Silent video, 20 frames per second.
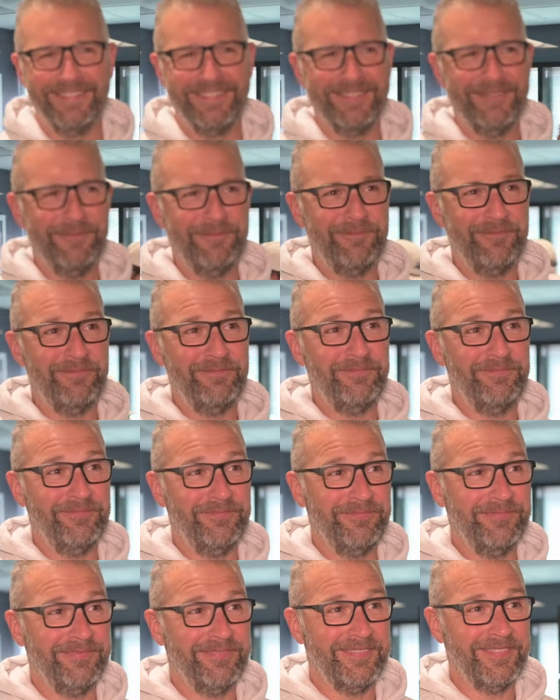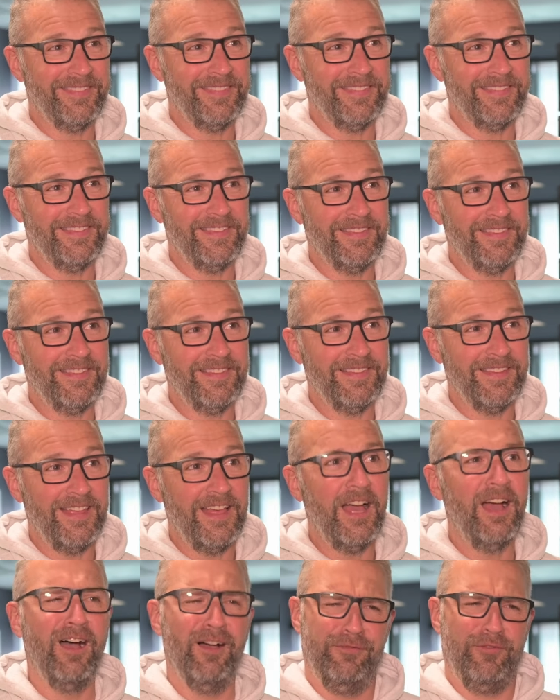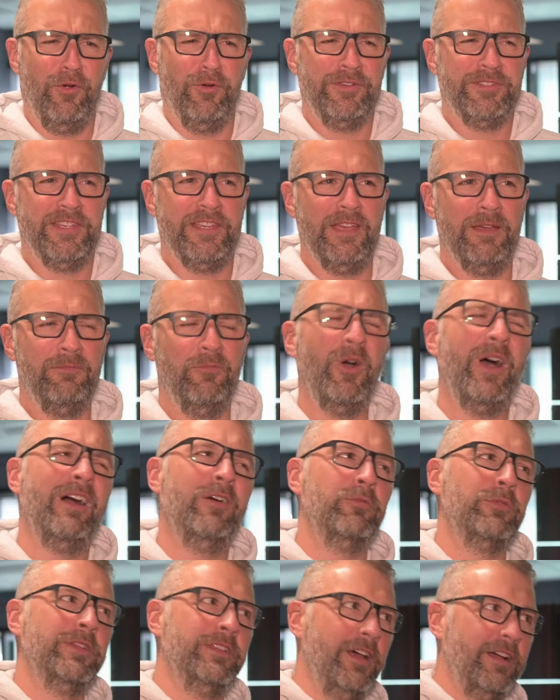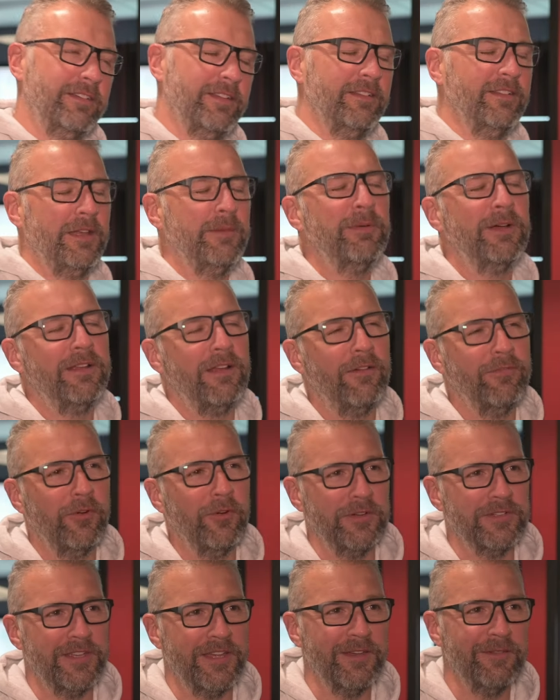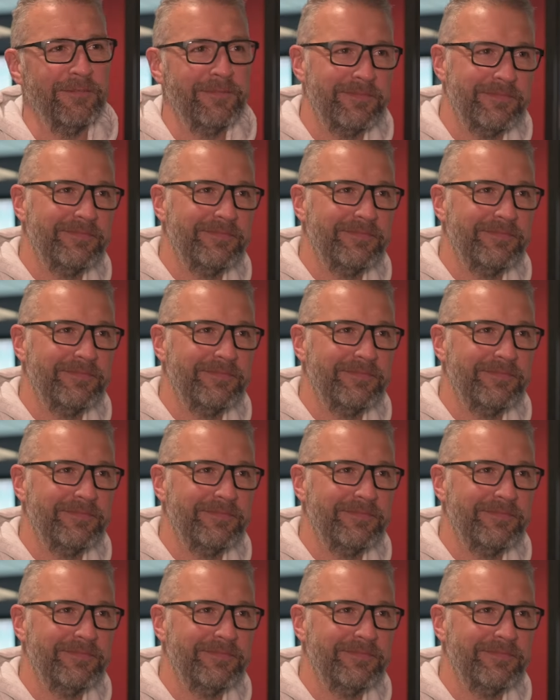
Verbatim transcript: a, are you a member of Pidge Nation? Of course I am. Well, reluctantly, but of course I am.